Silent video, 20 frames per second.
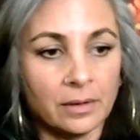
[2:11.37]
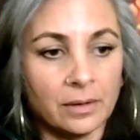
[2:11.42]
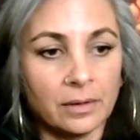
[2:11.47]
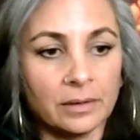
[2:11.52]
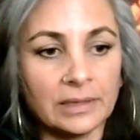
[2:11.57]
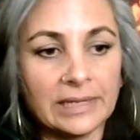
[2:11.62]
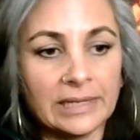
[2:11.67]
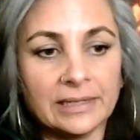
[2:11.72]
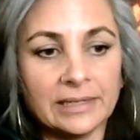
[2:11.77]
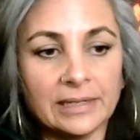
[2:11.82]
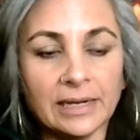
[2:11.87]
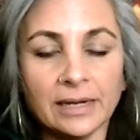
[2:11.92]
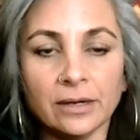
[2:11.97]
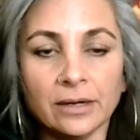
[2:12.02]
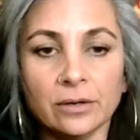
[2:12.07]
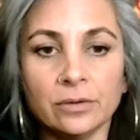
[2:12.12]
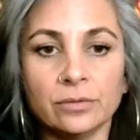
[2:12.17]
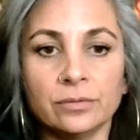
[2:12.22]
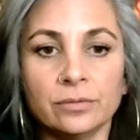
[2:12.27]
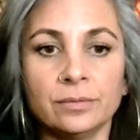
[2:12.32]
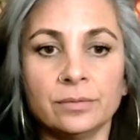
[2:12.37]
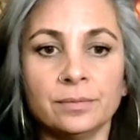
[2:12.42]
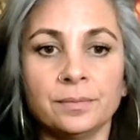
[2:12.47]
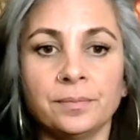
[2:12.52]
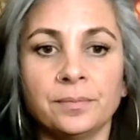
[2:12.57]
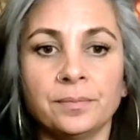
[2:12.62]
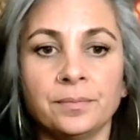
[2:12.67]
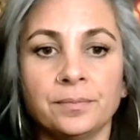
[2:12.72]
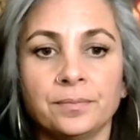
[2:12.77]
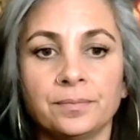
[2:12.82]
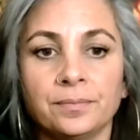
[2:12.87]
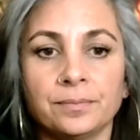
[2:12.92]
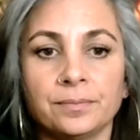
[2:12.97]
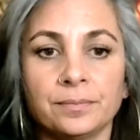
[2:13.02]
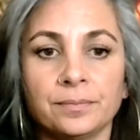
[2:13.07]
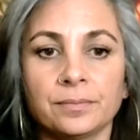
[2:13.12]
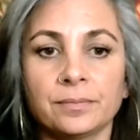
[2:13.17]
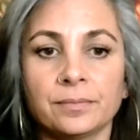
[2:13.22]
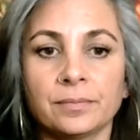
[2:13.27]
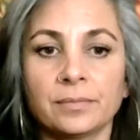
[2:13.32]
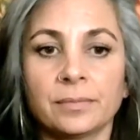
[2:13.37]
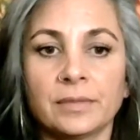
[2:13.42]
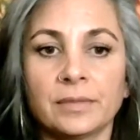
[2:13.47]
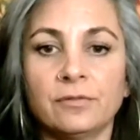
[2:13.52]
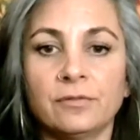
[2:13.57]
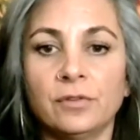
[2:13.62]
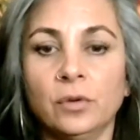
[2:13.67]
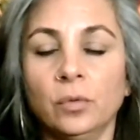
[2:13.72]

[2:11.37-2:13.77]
Lay down. If